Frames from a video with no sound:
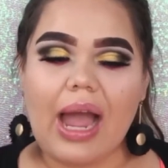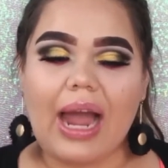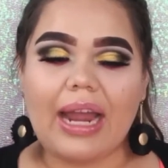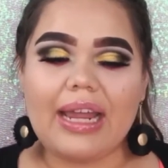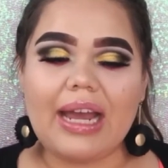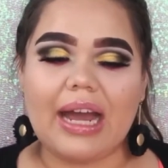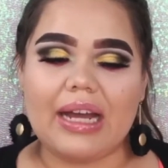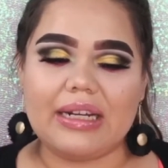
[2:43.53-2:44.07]

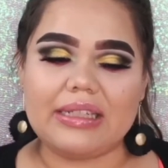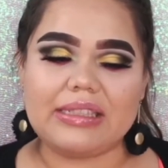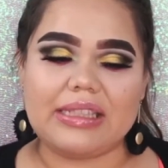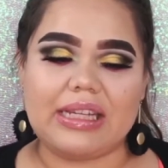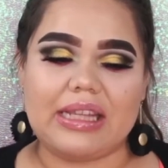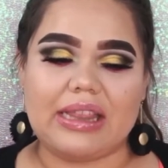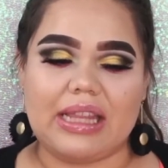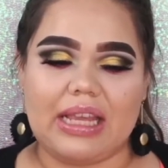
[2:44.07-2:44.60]
I
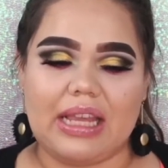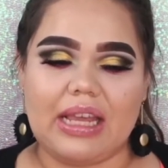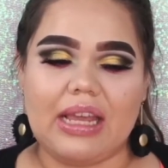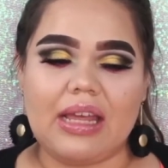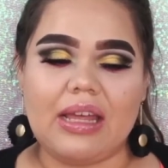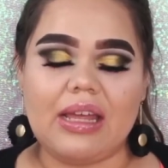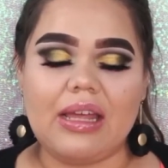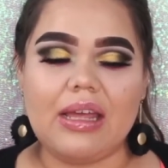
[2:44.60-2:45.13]
honestly
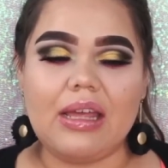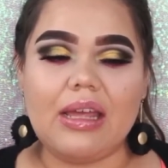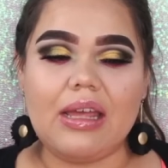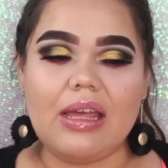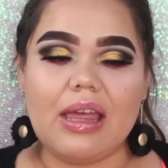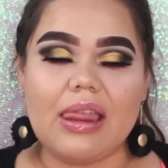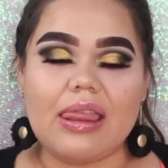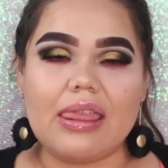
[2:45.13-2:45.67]
think
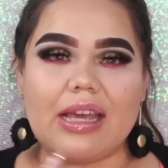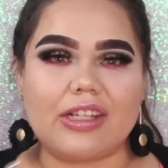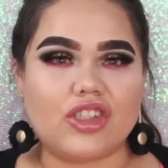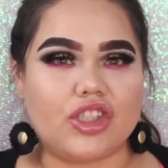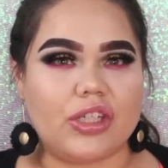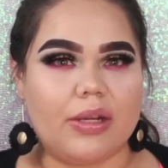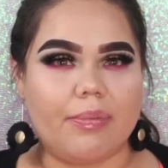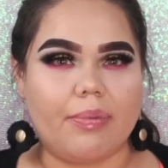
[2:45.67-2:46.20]
that
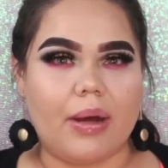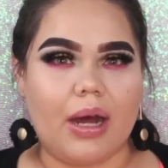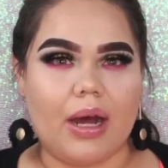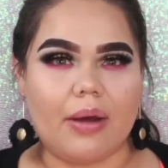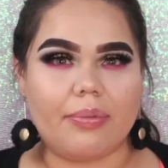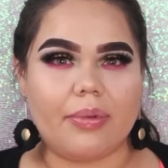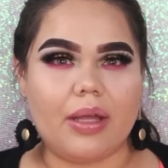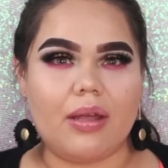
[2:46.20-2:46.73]
she
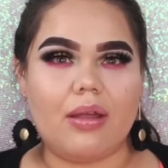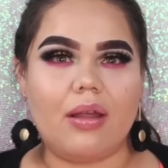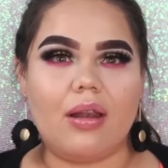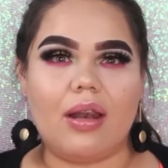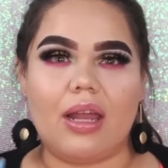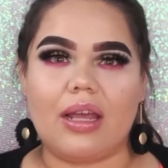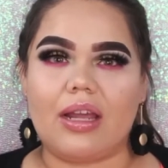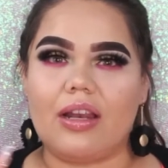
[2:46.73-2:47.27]
popped
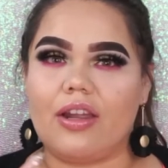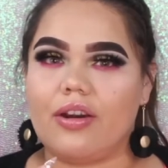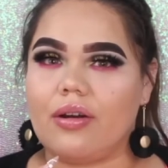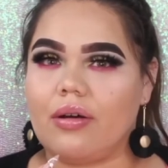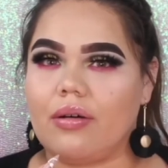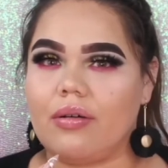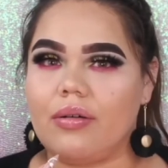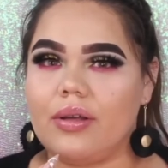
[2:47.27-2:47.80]
like a
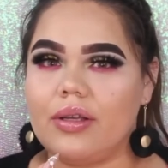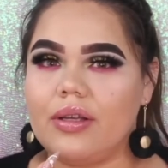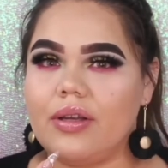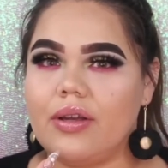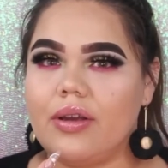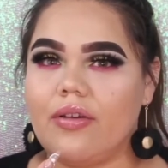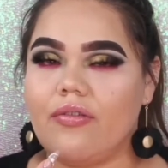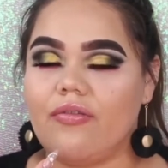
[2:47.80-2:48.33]
little
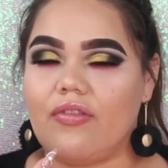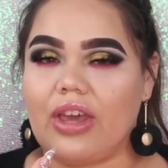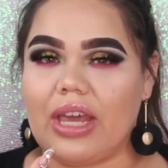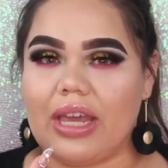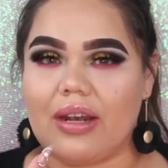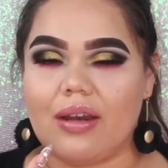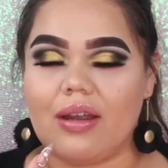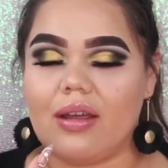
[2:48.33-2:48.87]

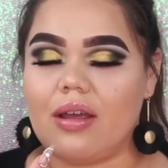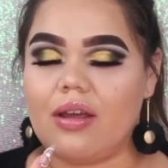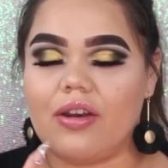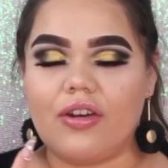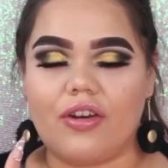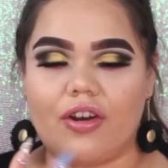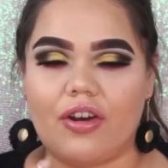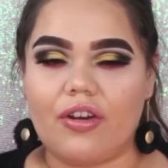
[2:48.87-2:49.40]
vein,
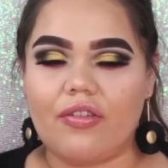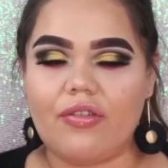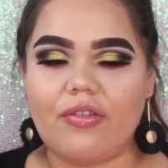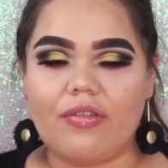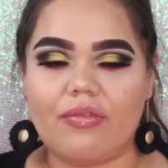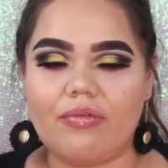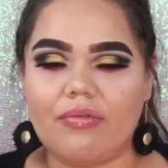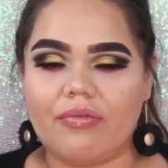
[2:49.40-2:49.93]
nerve,
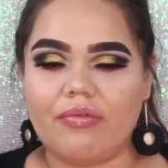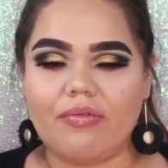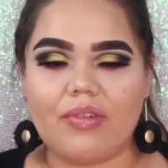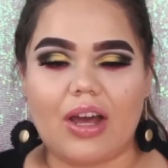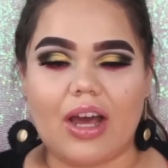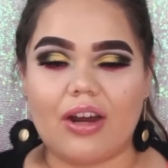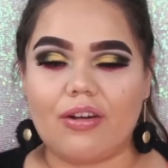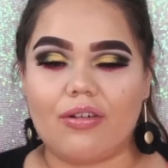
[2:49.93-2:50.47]

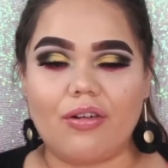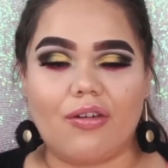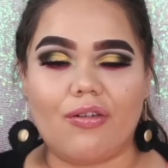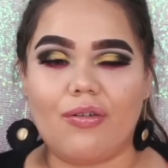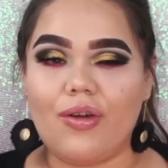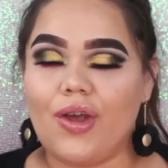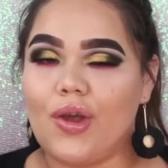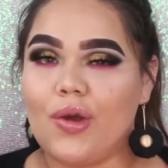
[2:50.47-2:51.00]
I don't
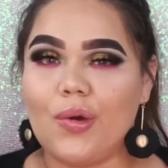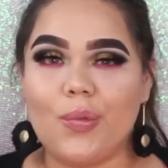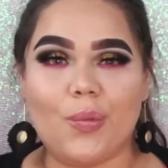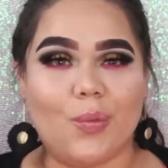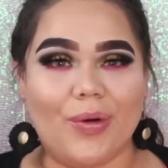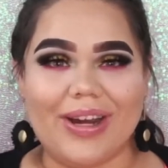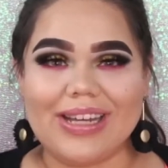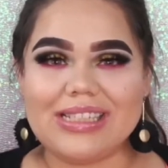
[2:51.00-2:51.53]
know
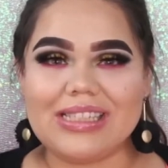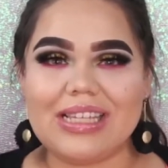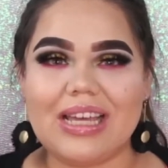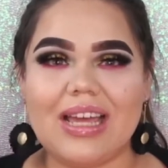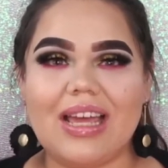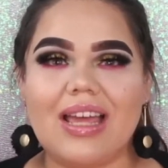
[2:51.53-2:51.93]
what,